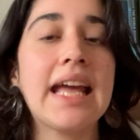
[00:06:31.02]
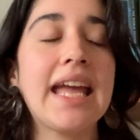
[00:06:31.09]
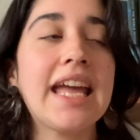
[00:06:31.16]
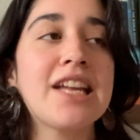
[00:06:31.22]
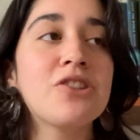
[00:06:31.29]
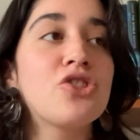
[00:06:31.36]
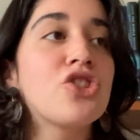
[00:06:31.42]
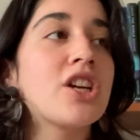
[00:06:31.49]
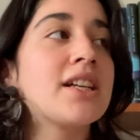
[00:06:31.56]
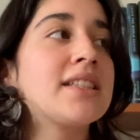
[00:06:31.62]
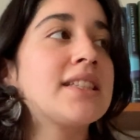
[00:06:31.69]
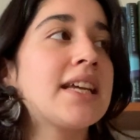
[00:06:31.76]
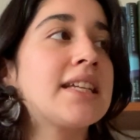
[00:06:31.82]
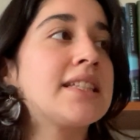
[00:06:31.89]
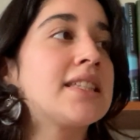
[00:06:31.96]

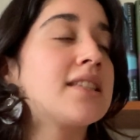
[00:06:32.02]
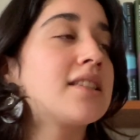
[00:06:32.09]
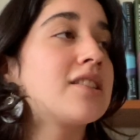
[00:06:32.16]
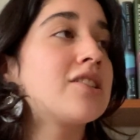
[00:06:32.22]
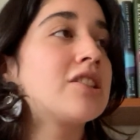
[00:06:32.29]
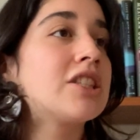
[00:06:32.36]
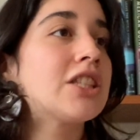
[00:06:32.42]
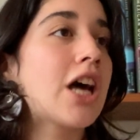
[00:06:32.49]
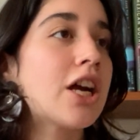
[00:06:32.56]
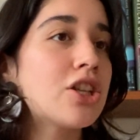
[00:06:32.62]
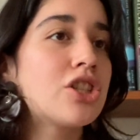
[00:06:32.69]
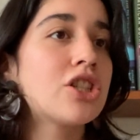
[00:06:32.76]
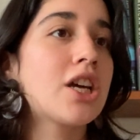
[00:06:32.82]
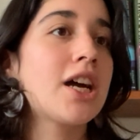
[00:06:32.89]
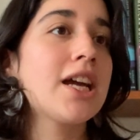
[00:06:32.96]
it's
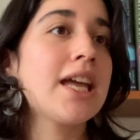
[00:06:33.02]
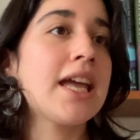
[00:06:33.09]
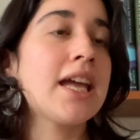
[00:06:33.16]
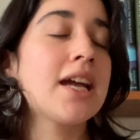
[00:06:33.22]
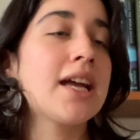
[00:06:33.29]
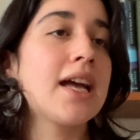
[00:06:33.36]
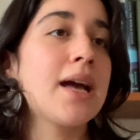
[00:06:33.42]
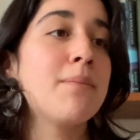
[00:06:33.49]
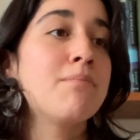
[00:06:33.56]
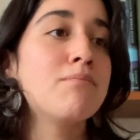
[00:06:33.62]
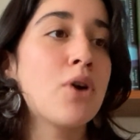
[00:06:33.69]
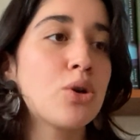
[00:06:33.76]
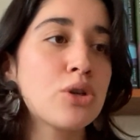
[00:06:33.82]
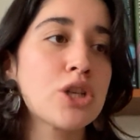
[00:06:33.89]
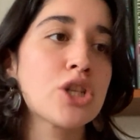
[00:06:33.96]
such a
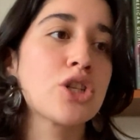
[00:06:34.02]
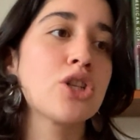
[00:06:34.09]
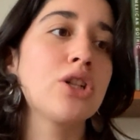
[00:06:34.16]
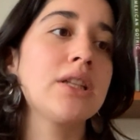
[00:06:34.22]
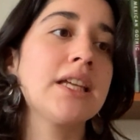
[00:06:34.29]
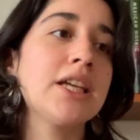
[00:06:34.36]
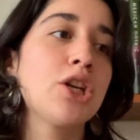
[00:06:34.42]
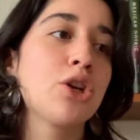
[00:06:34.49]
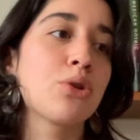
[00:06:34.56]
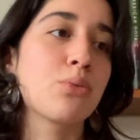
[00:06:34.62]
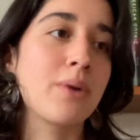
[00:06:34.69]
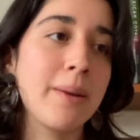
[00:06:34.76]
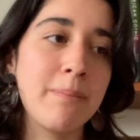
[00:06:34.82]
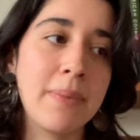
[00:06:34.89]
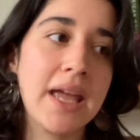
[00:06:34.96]
emotionally
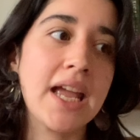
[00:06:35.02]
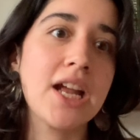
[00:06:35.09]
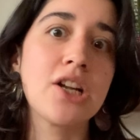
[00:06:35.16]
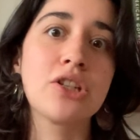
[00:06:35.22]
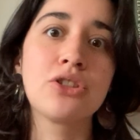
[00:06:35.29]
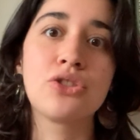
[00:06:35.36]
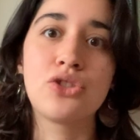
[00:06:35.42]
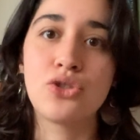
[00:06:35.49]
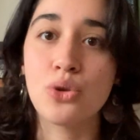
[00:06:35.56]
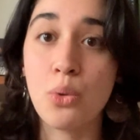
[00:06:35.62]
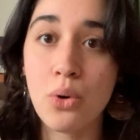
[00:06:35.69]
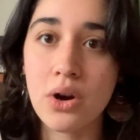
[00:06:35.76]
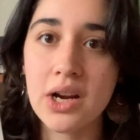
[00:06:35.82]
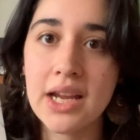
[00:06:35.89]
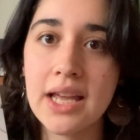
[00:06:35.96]
gripping
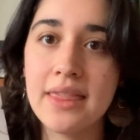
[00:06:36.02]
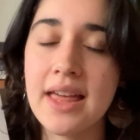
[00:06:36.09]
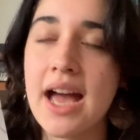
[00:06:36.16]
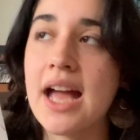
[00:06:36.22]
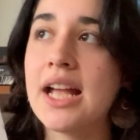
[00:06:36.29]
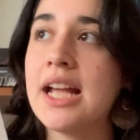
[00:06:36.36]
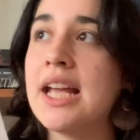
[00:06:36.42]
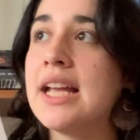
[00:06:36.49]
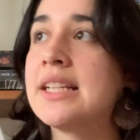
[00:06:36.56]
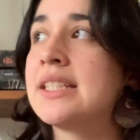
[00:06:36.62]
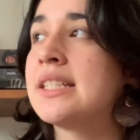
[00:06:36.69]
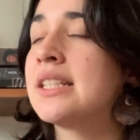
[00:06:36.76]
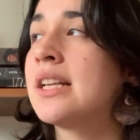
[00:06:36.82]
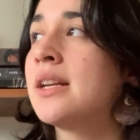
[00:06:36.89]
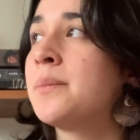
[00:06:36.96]
story that
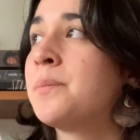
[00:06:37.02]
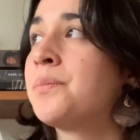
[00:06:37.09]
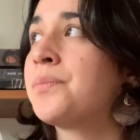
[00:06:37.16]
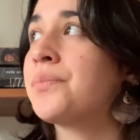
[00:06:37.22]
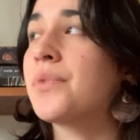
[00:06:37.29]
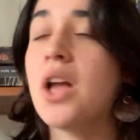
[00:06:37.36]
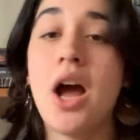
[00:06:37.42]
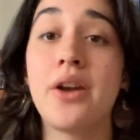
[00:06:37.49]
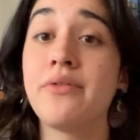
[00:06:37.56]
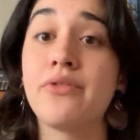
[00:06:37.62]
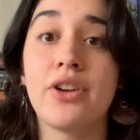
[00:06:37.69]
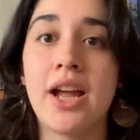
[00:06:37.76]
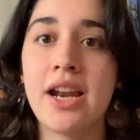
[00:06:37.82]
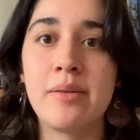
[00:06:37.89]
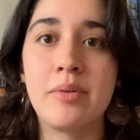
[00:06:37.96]
it's
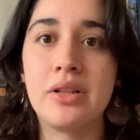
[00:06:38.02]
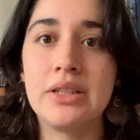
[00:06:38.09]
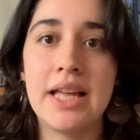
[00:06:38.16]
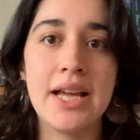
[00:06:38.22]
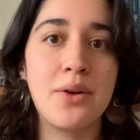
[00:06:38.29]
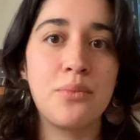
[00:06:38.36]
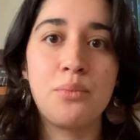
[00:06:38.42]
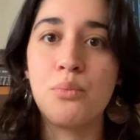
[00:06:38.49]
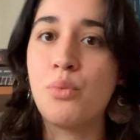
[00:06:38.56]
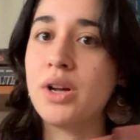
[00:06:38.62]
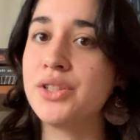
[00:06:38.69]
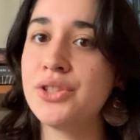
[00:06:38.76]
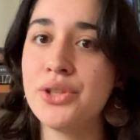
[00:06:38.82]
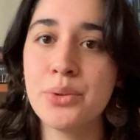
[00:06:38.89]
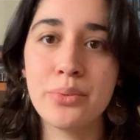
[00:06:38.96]
unforgettable. Like
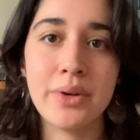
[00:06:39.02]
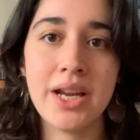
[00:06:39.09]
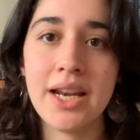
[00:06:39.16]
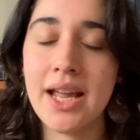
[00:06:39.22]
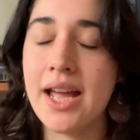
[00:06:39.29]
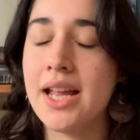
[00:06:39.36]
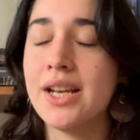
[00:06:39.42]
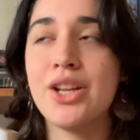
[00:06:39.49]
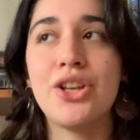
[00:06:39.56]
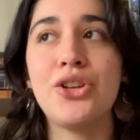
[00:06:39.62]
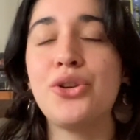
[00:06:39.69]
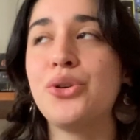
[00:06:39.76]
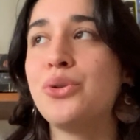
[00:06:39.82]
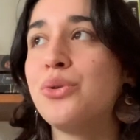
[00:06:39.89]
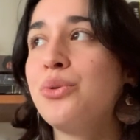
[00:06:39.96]
once you read it,
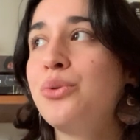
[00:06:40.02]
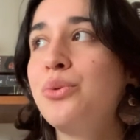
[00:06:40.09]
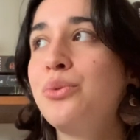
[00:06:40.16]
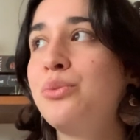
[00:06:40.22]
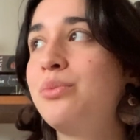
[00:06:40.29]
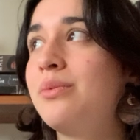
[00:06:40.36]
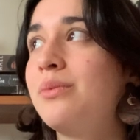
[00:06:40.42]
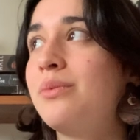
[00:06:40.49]
you